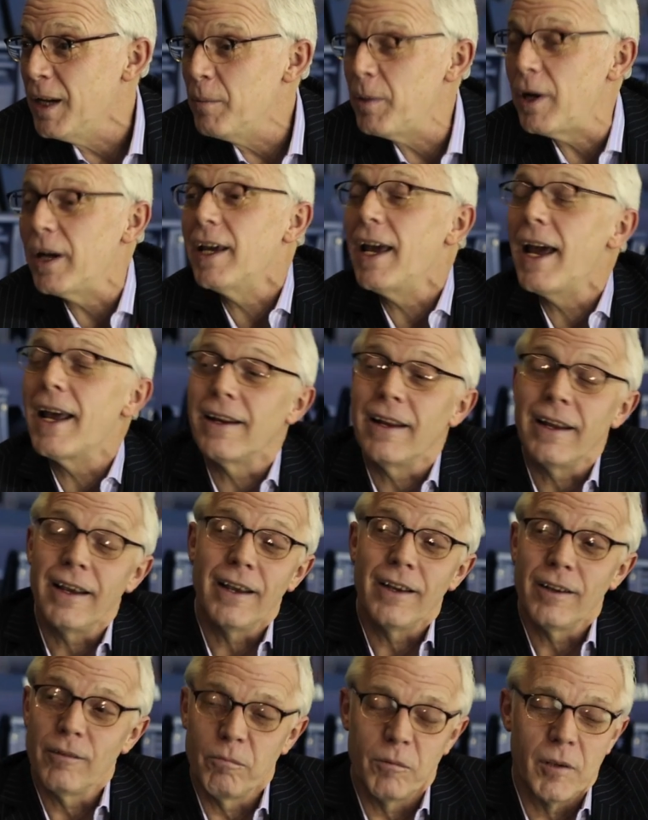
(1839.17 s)
But again,
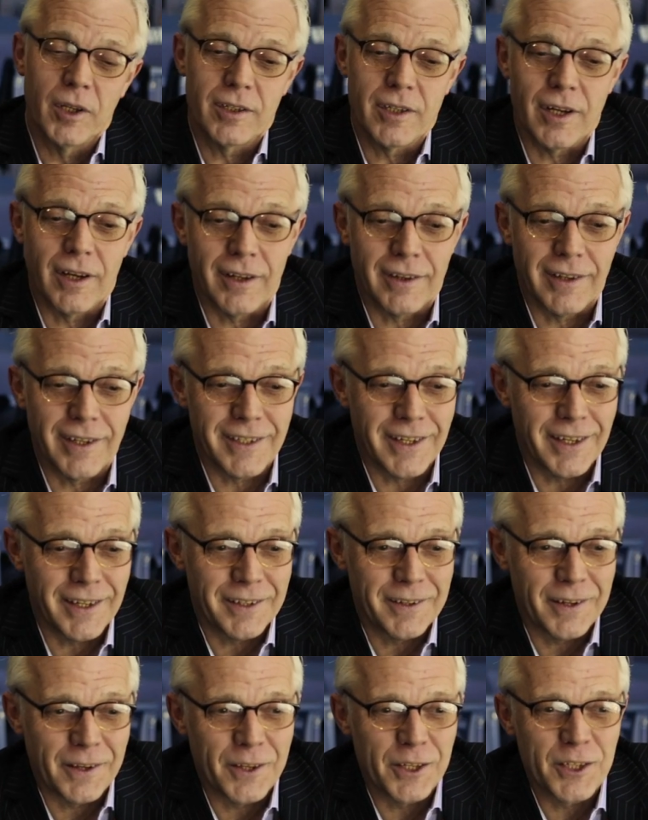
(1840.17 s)
there's
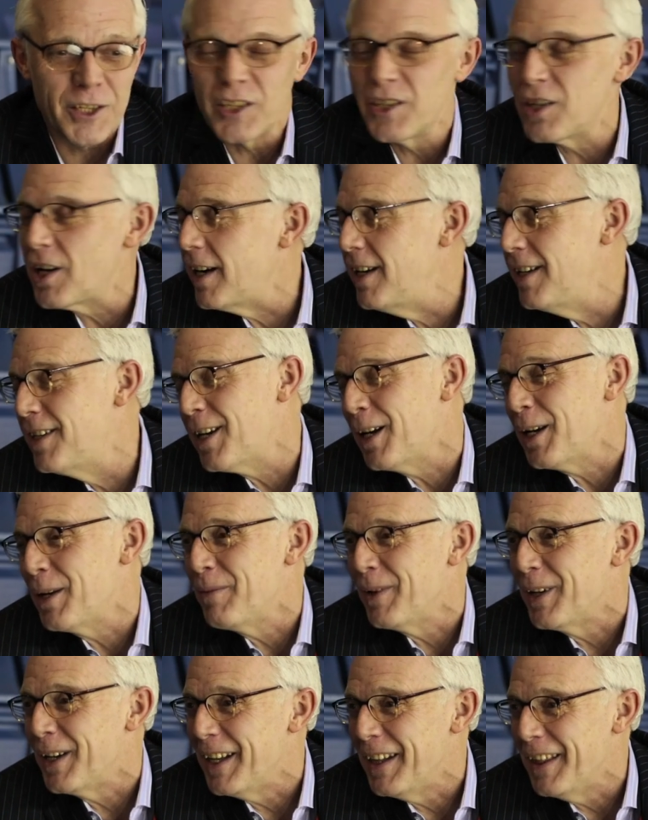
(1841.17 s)
a change
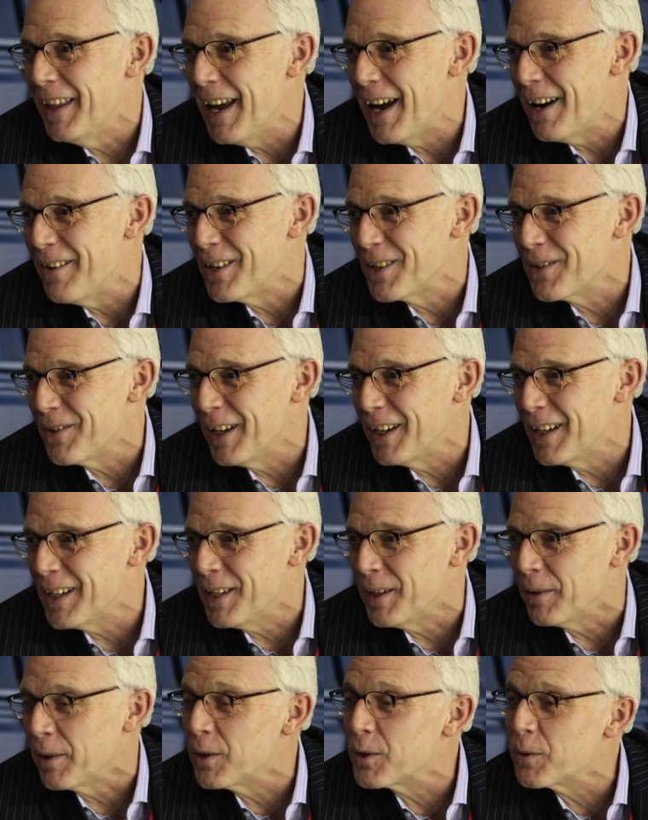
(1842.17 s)
element in there as well,
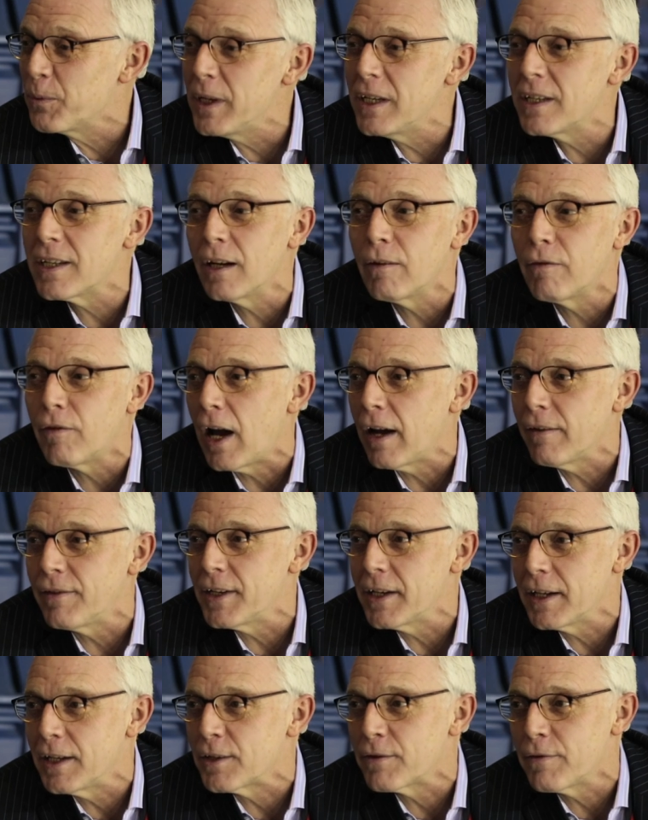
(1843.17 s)
isn't there? Because we sell 5
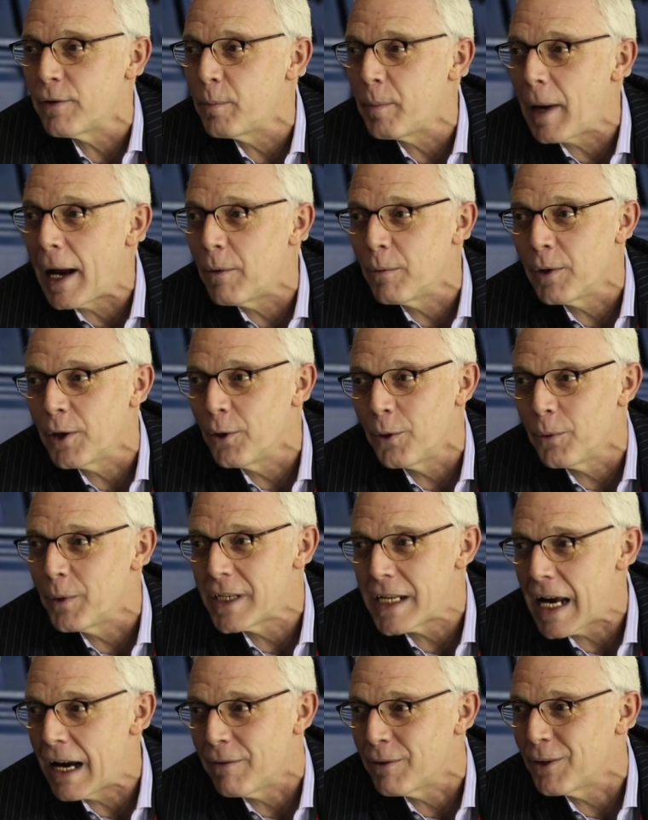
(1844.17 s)
tickets for £1 and
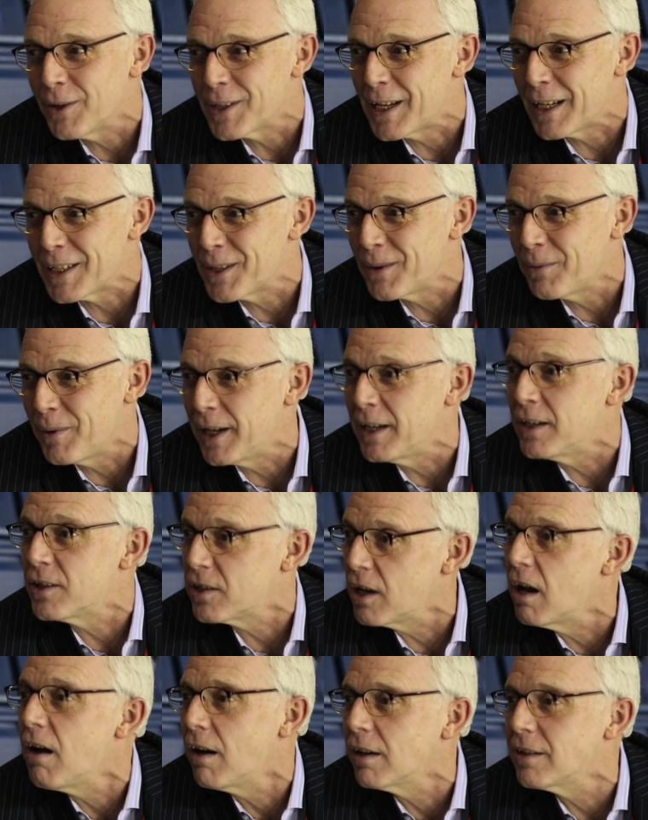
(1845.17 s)
always have, because that's the way it
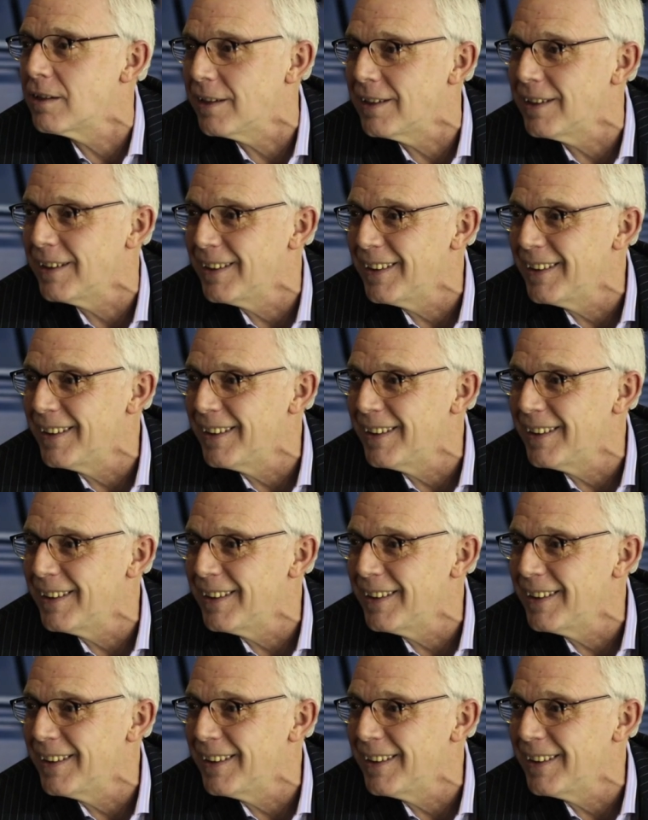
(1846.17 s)
started.